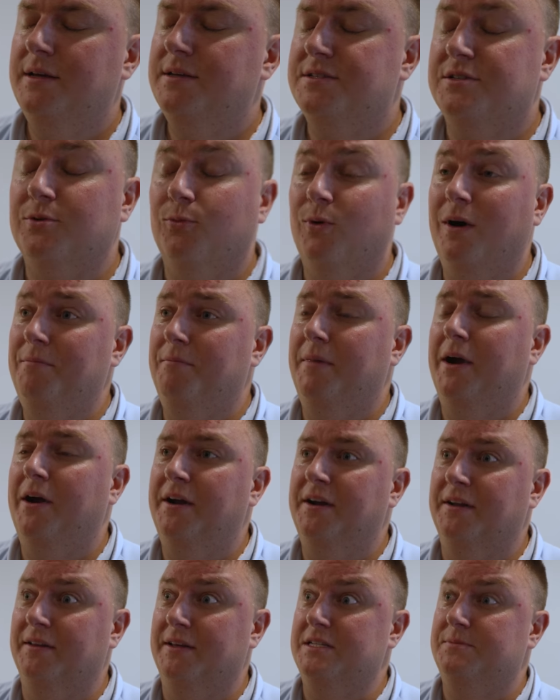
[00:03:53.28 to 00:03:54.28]
So what
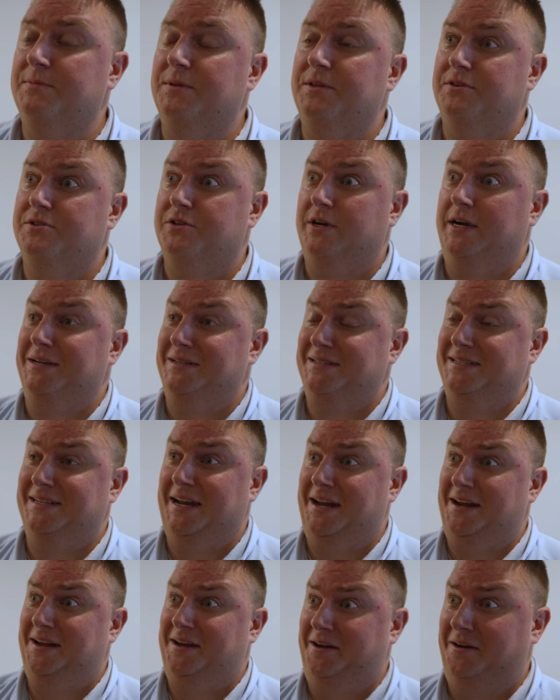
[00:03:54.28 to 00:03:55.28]
Mary and Elizabeth are trying to
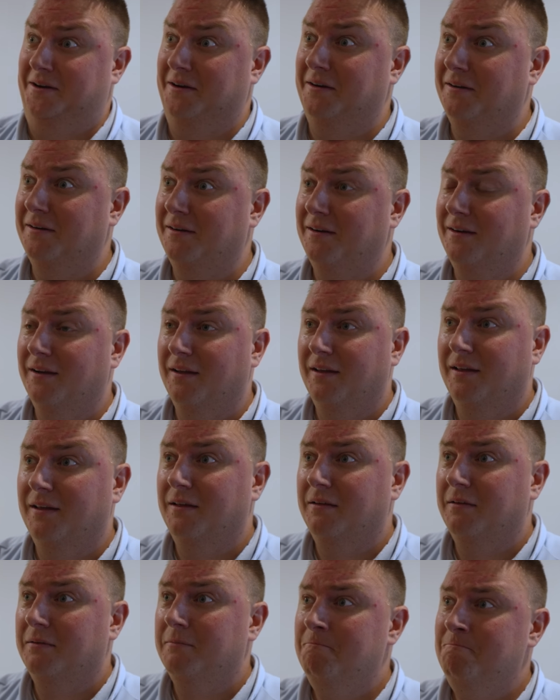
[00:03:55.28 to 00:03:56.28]
say here
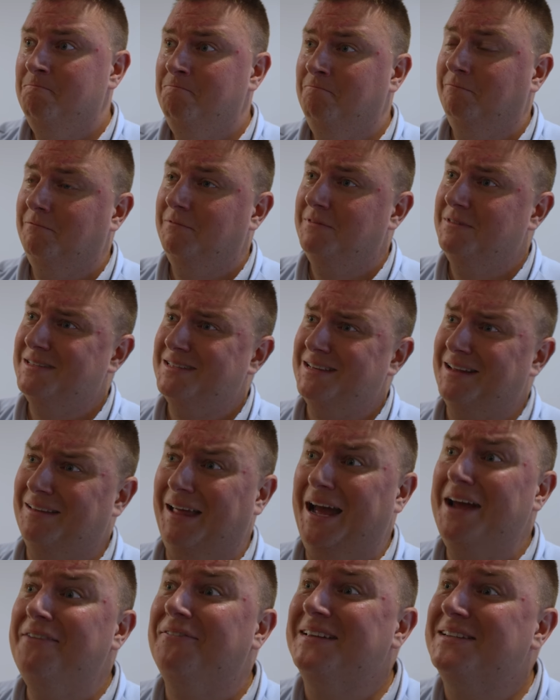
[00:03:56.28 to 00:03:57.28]
is that
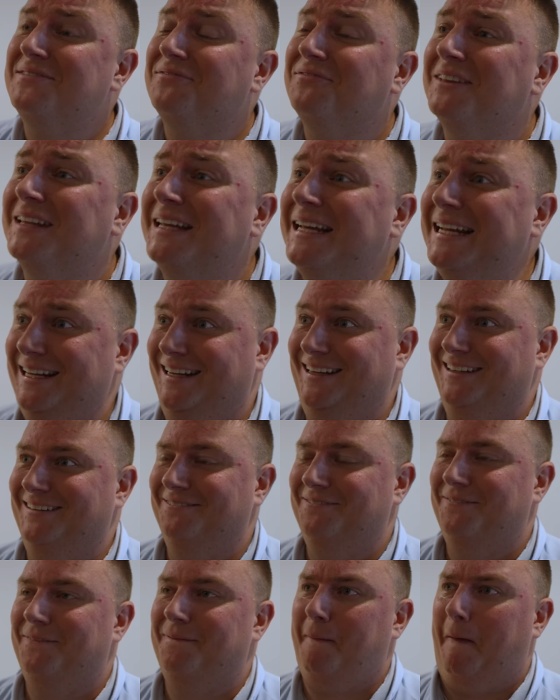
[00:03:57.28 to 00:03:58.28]
life is fleeting.
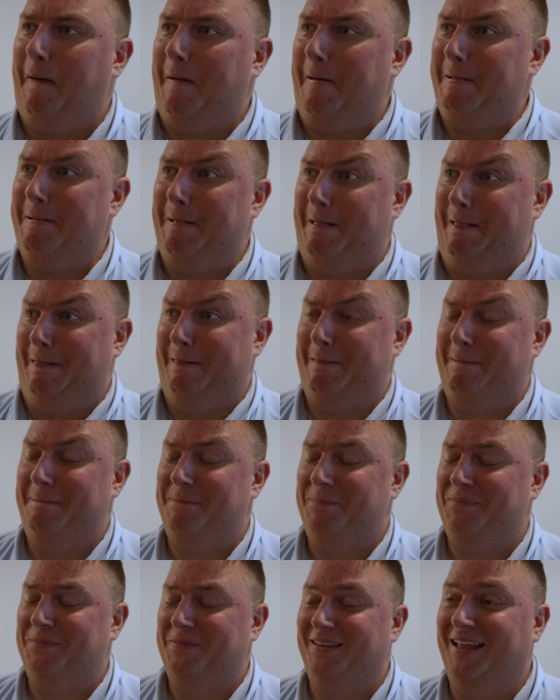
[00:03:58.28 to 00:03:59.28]

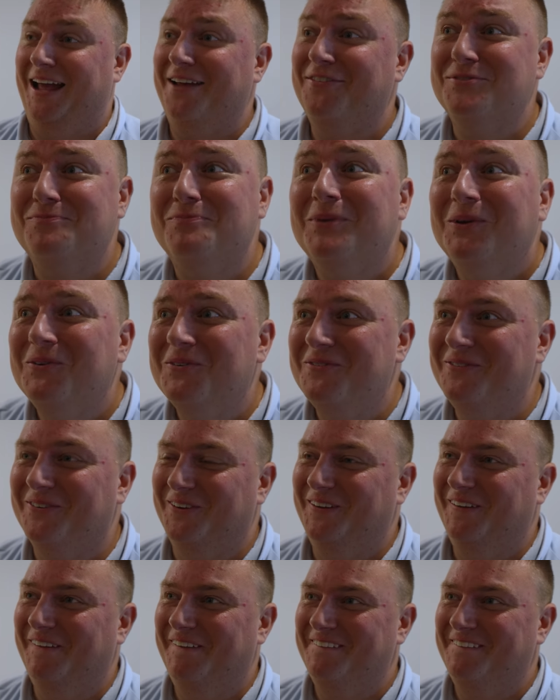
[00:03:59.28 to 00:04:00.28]
Life's beautiful.